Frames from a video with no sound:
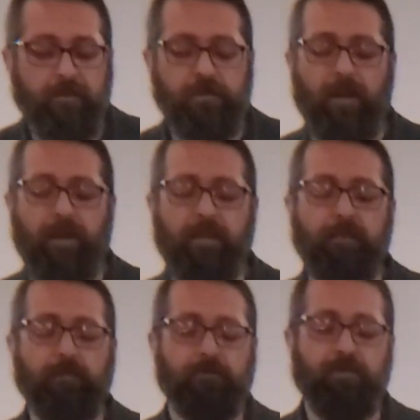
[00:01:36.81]
And so
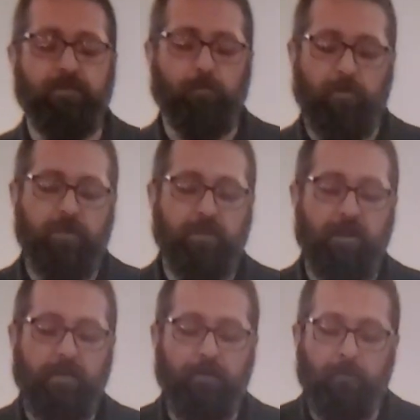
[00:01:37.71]
I just
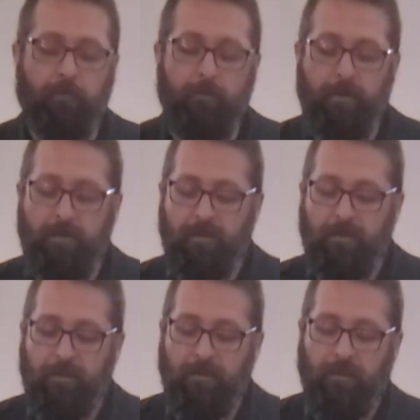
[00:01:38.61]
appreciate you
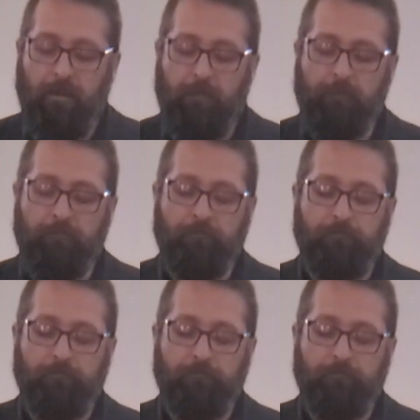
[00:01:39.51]
um,